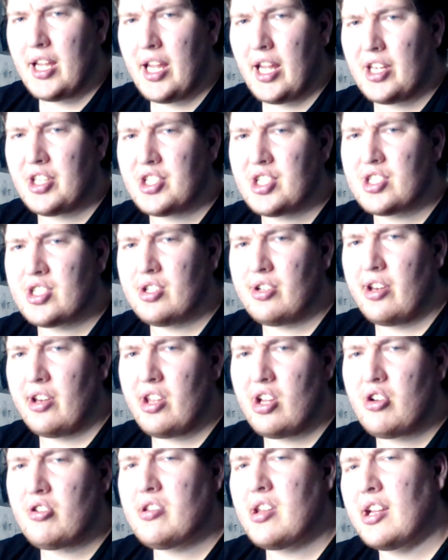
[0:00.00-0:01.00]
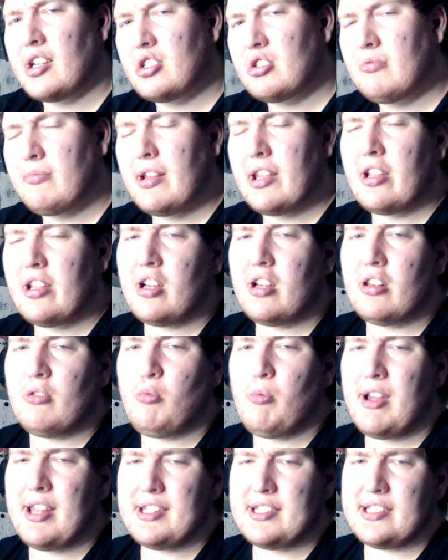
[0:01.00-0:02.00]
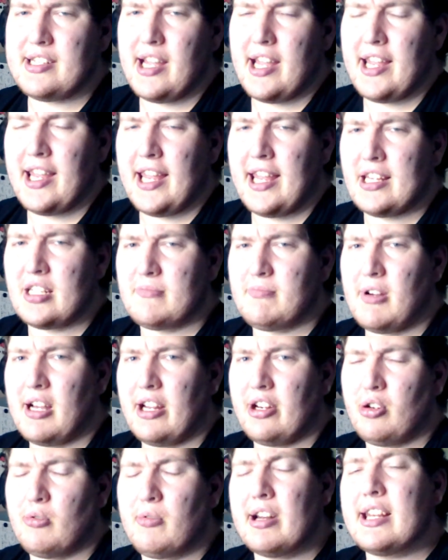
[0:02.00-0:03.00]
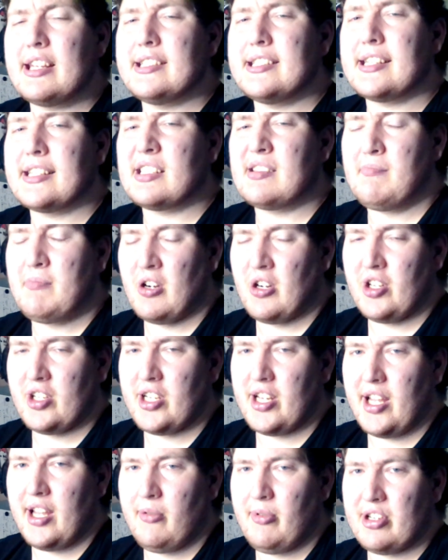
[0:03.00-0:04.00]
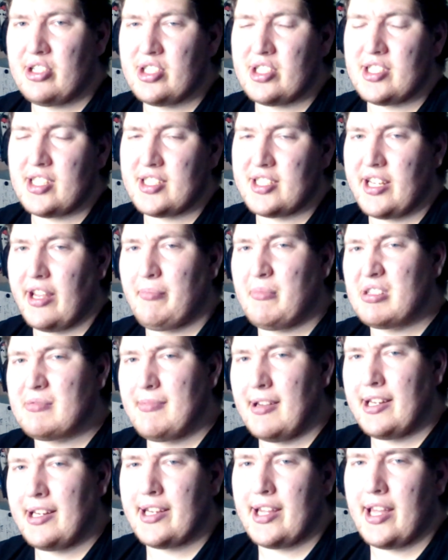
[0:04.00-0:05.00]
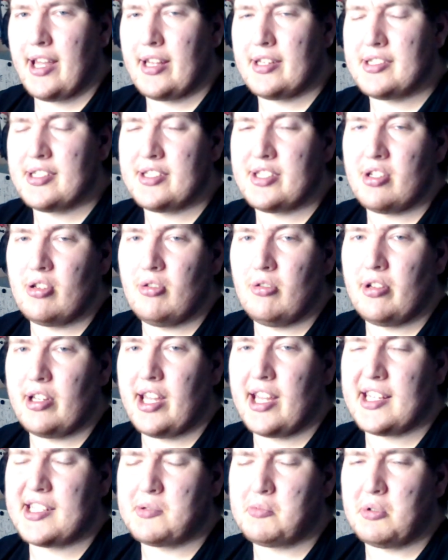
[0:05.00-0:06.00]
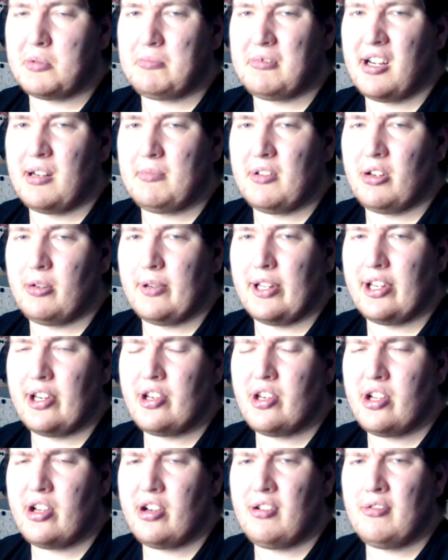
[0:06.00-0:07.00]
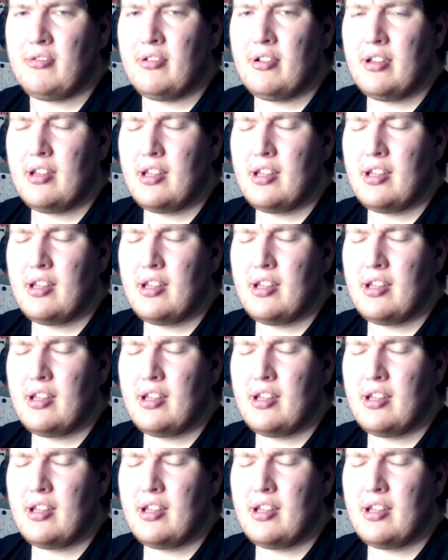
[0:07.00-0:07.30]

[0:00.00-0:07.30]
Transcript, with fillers: And just so you know, next week on Wednesday is my 26th birthday, which is the same as my dad's, as you guys would probably already know.